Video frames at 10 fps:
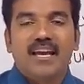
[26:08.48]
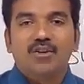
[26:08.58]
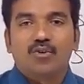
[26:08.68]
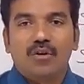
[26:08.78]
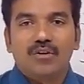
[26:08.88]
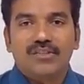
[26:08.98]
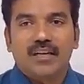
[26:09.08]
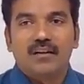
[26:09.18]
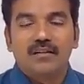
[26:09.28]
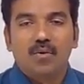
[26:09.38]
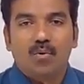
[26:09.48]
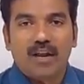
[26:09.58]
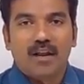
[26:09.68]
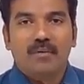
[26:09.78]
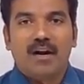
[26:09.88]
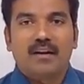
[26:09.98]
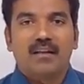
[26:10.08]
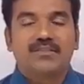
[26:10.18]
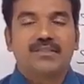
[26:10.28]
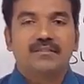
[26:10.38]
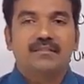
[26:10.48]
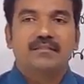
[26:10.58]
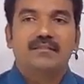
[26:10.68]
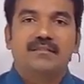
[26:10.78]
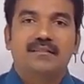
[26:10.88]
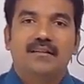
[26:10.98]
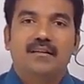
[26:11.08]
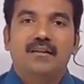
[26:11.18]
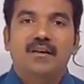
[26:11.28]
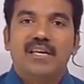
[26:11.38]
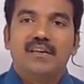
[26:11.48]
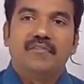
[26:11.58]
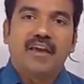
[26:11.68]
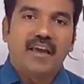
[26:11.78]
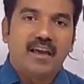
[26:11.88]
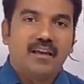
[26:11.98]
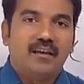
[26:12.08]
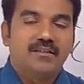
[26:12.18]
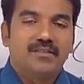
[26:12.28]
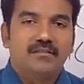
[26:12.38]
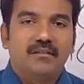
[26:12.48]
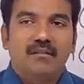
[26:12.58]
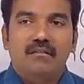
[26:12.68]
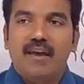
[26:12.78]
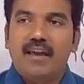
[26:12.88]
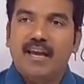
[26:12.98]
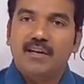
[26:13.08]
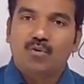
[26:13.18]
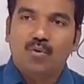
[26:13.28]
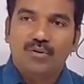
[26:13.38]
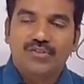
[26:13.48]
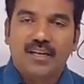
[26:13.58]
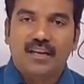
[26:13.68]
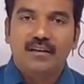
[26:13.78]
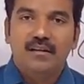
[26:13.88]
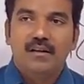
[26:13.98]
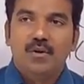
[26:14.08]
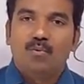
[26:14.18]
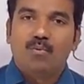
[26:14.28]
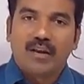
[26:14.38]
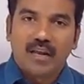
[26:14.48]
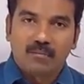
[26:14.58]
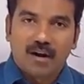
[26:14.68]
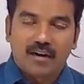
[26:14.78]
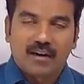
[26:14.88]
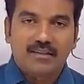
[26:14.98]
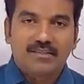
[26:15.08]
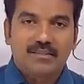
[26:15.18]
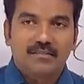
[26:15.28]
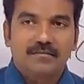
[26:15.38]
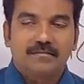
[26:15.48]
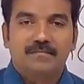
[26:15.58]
a n cross n real matrix, if A is a n cross n real matrix